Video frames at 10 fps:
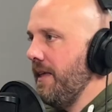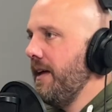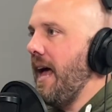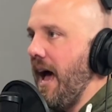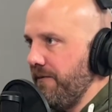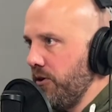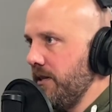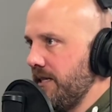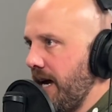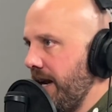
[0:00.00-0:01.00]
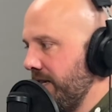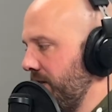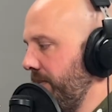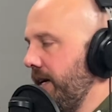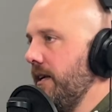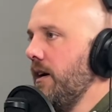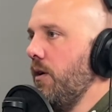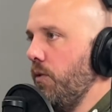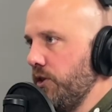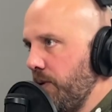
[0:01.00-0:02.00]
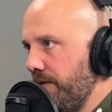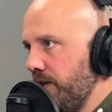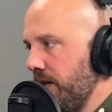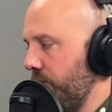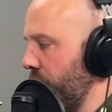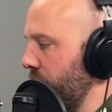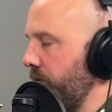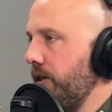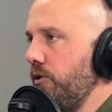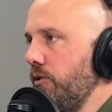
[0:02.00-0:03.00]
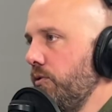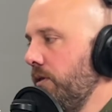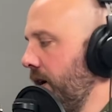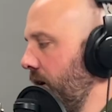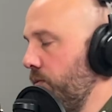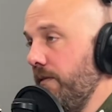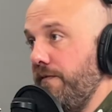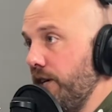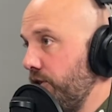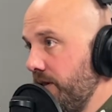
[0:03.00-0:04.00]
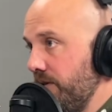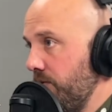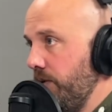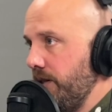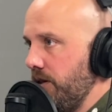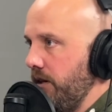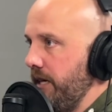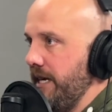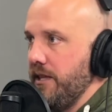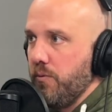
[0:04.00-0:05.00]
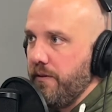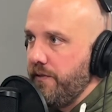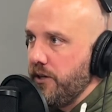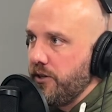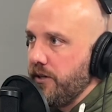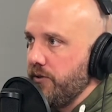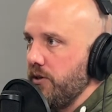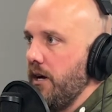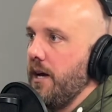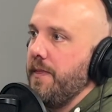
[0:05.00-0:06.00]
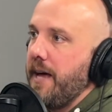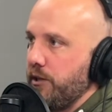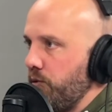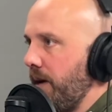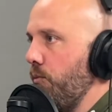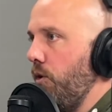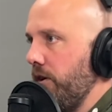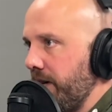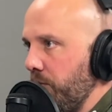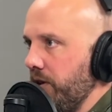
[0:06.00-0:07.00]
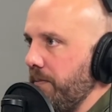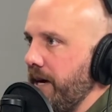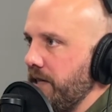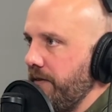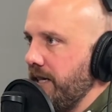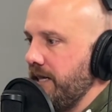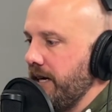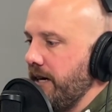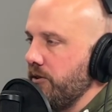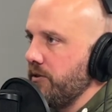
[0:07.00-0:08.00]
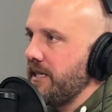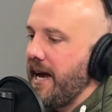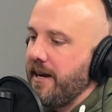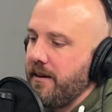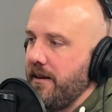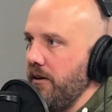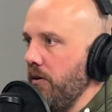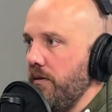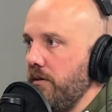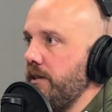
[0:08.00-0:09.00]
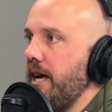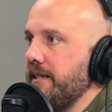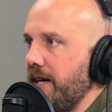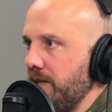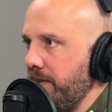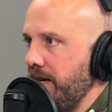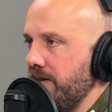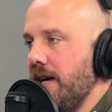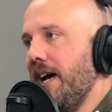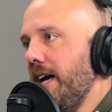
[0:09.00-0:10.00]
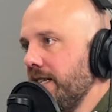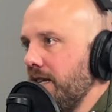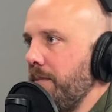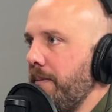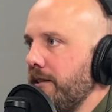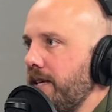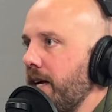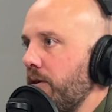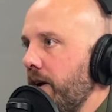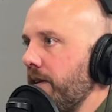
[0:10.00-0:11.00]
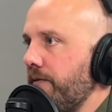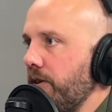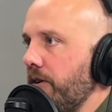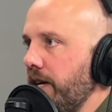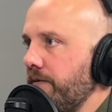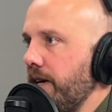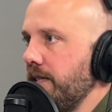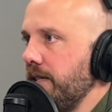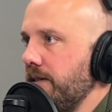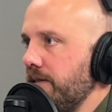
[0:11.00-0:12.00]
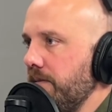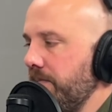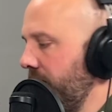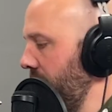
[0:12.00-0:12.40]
then after the site estimate, once we have signatures, we do revisions, which in the revisions, that's when I'm walking with my HVAC guy. So site or desk estimate it's going to be about $10,000 for your HVAC system.